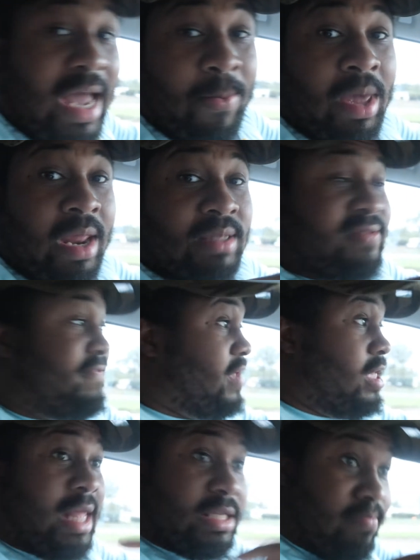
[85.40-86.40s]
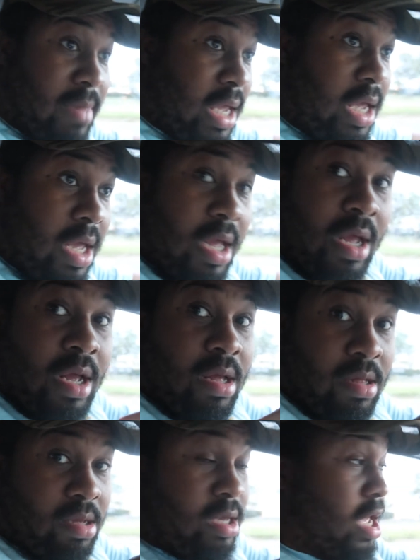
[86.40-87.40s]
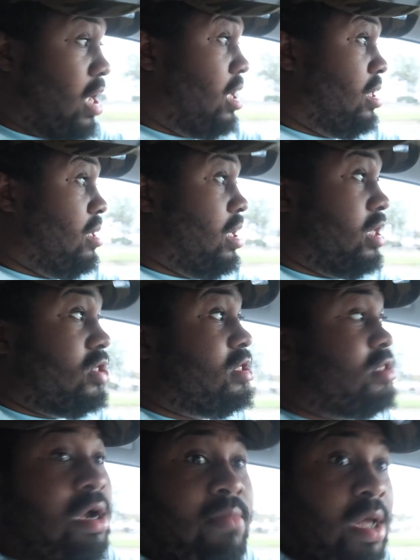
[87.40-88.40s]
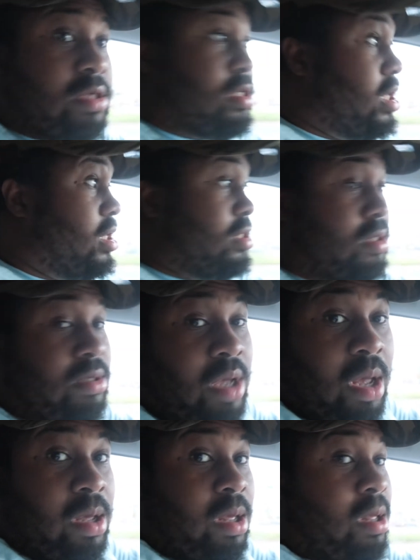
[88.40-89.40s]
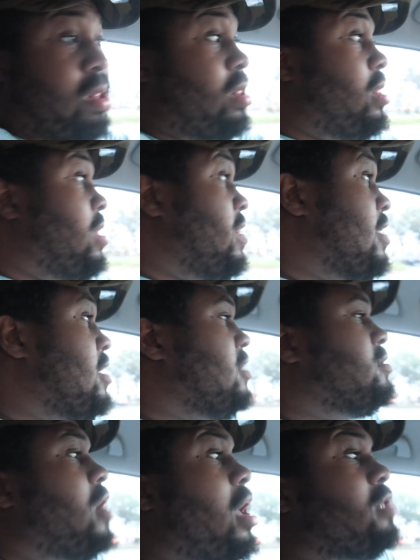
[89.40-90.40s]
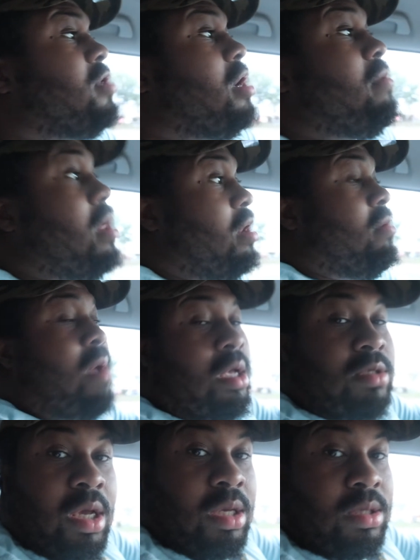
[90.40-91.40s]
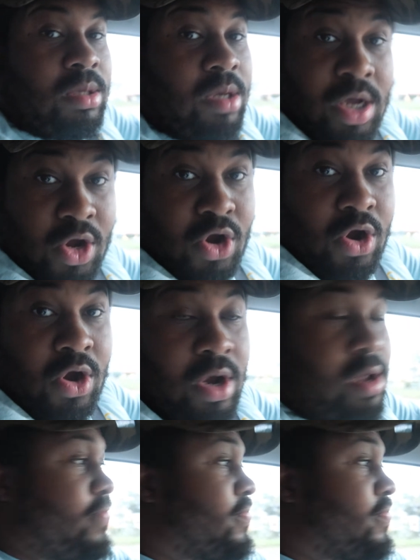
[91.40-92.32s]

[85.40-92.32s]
Hi, my name's Fiq, that's me. Okay, I usually talk about sneaks, alright? So I'll talk about a little about snakes. Here.